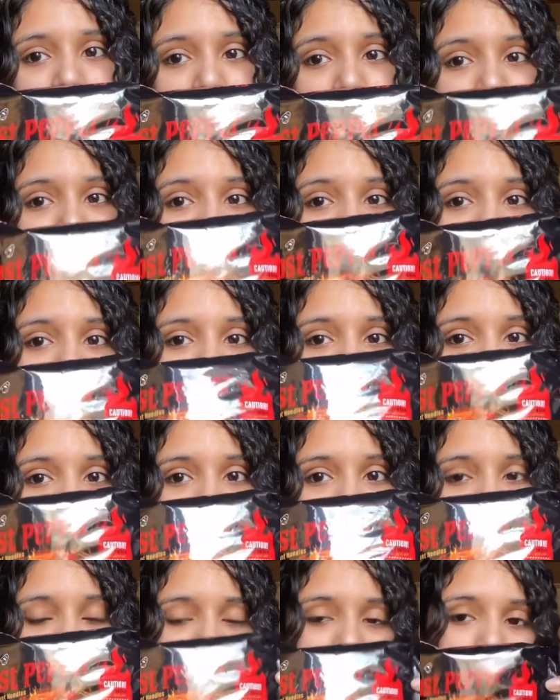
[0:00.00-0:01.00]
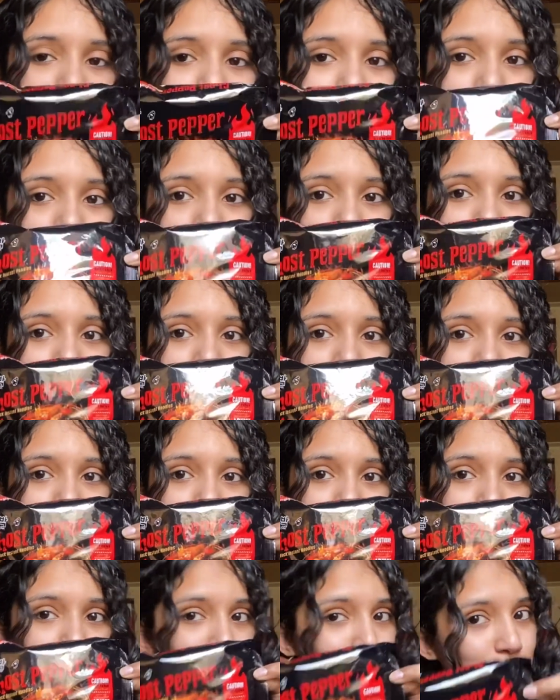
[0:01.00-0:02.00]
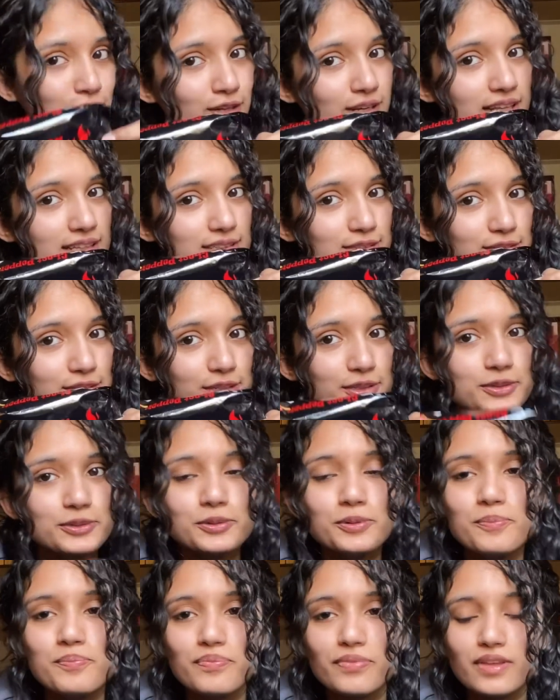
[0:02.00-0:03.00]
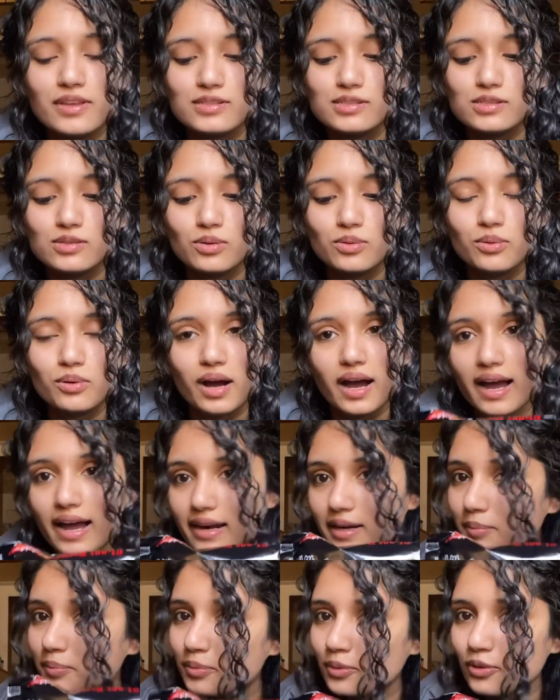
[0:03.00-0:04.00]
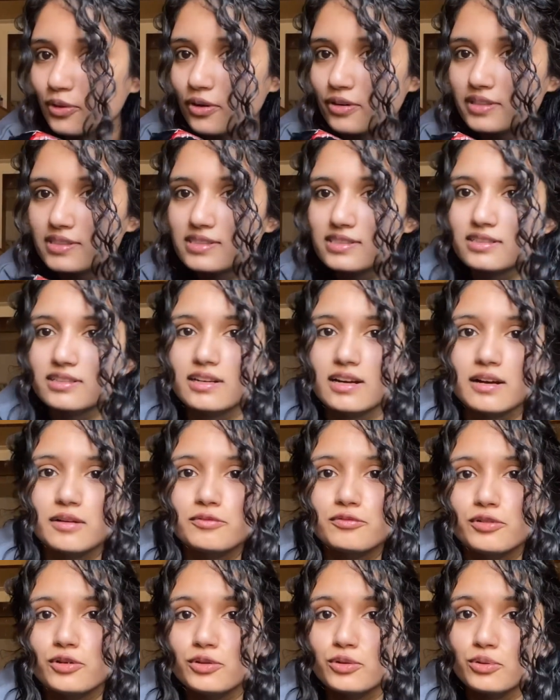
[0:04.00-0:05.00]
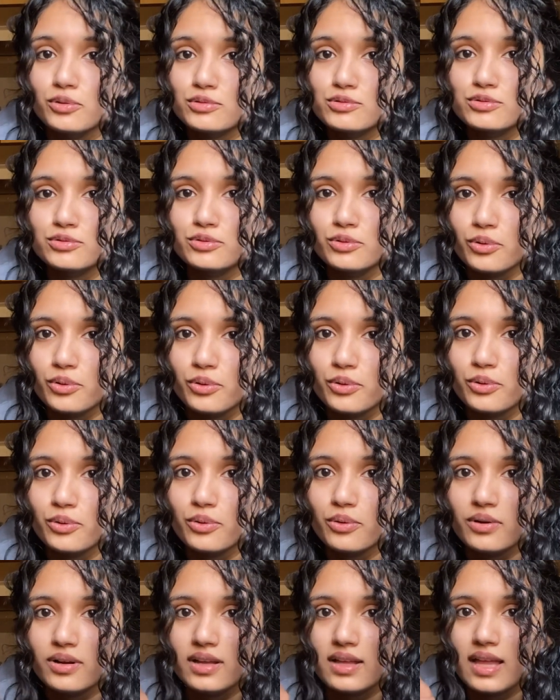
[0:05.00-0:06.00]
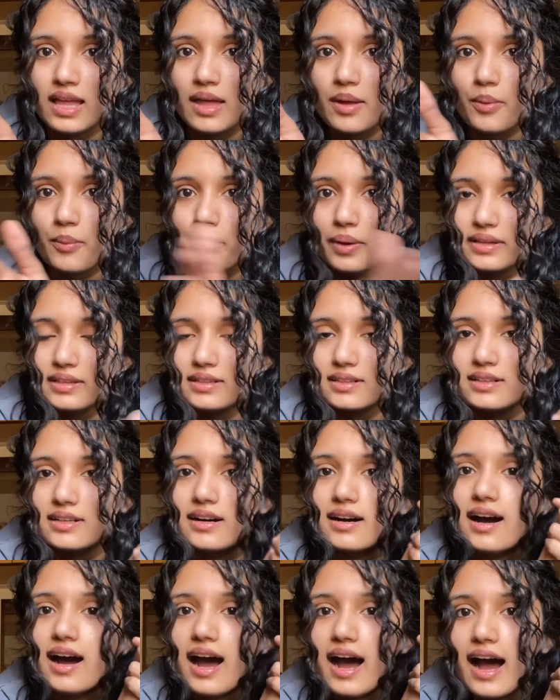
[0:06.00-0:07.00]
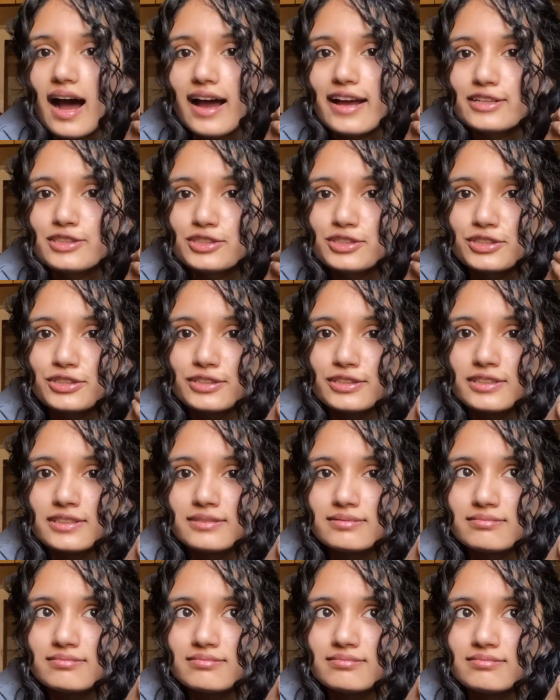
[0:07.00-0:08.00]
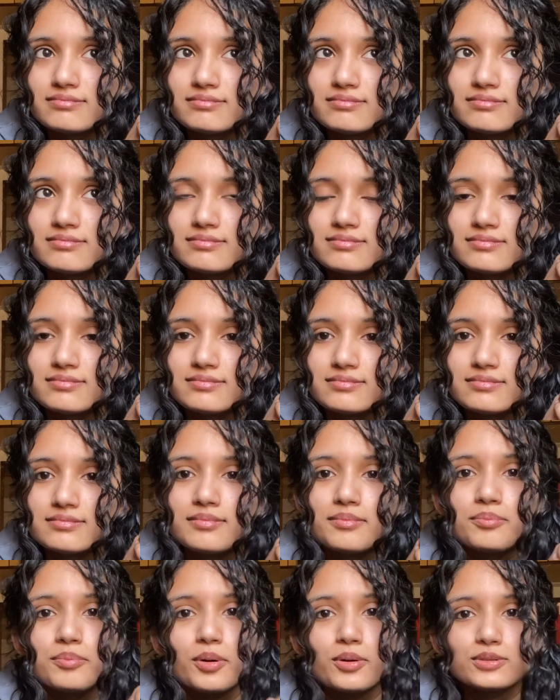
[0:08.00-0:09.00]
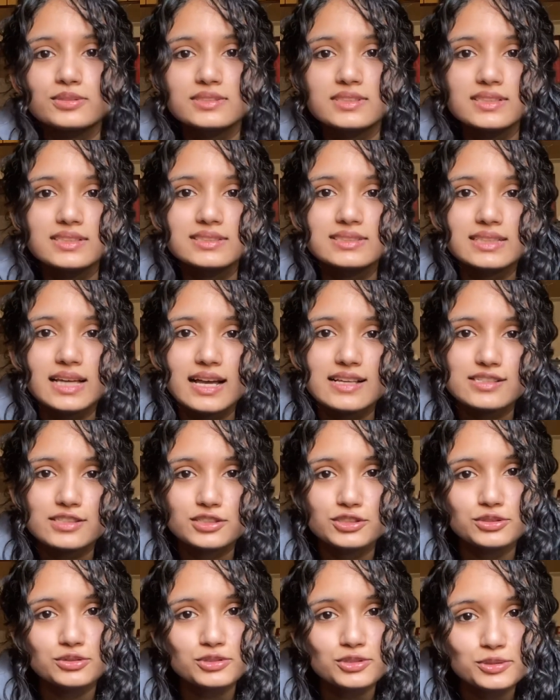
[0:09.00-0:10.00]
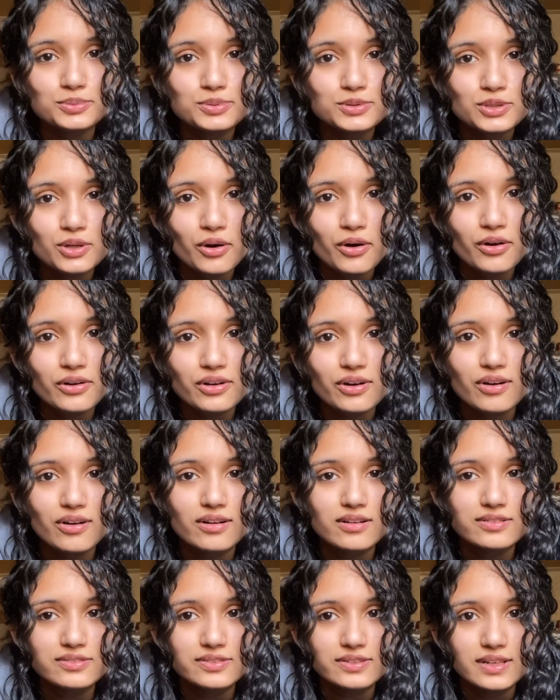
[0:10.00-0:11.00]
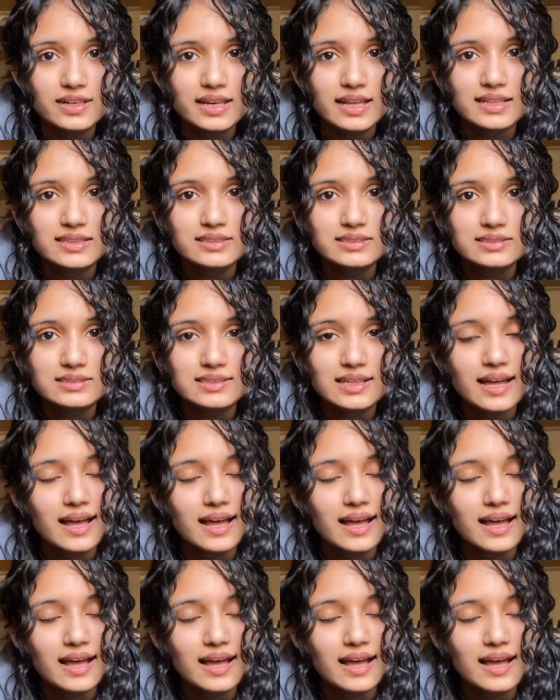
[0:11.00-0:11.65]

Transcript: As you all requested, this is a full length video. So I had a poll on Instagram for those who don't know whether I should post this as a YouTube short or full length.